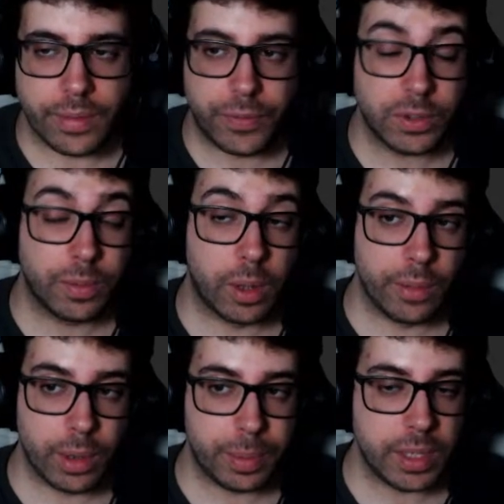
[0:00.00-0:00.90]
first of
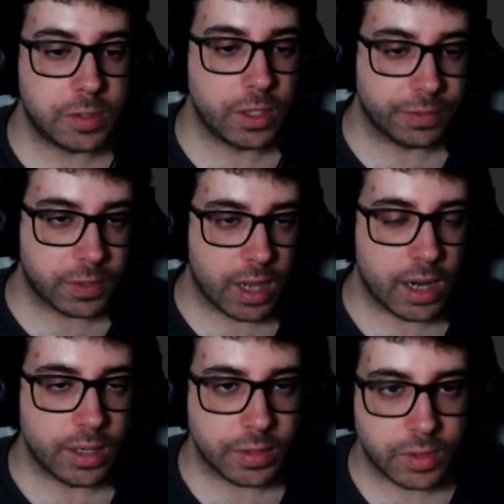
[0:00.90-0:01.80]
all, I want to play Sea of
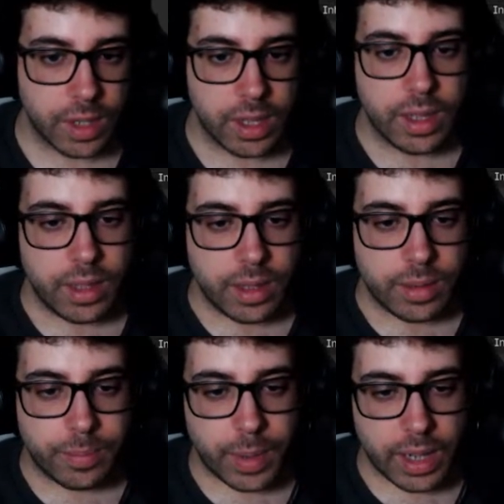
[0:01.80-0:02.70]
Stars.
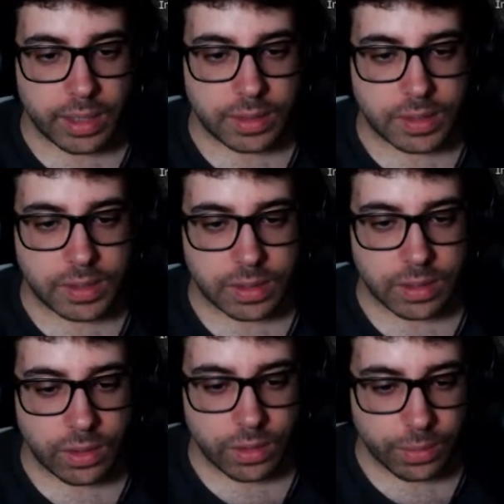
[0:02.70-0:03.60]
But...
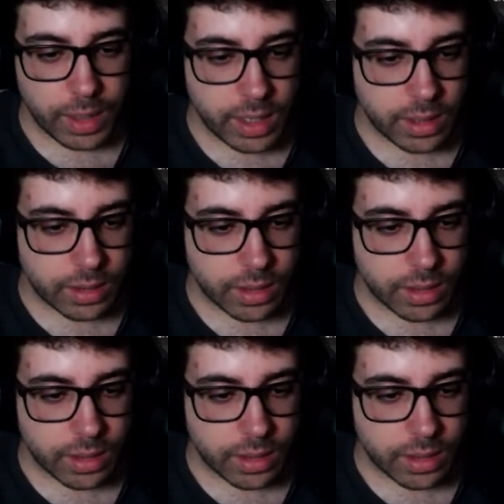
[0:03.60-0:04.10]
oh, wait.